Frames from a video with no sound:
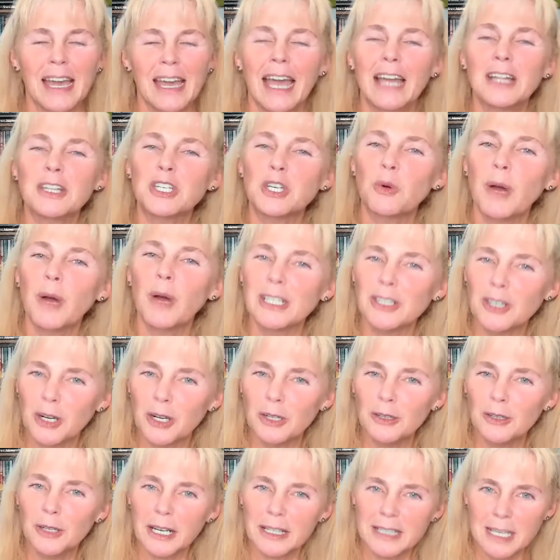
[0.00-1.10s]
And so I took a
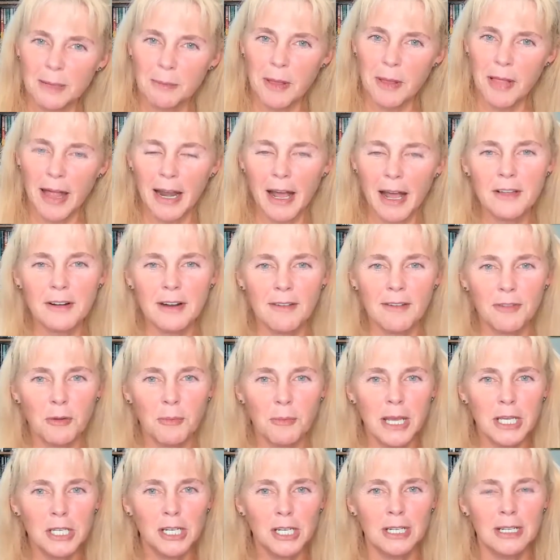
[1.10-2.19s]
look at some of that other
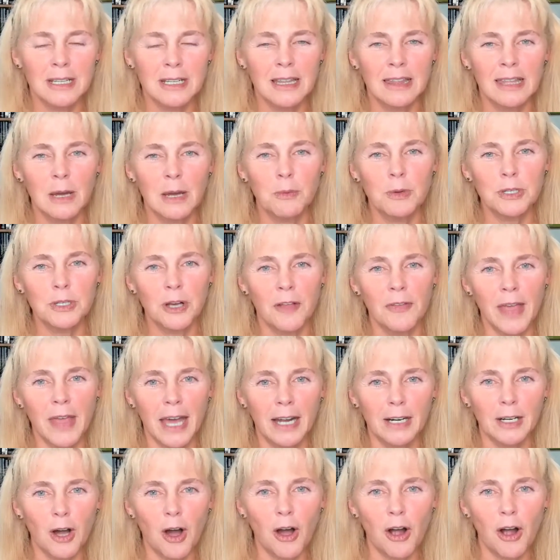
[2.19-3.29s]
information that was on
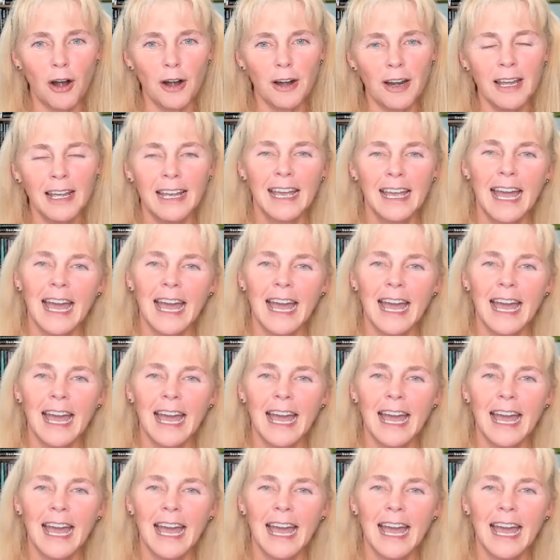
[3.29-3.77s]
that card,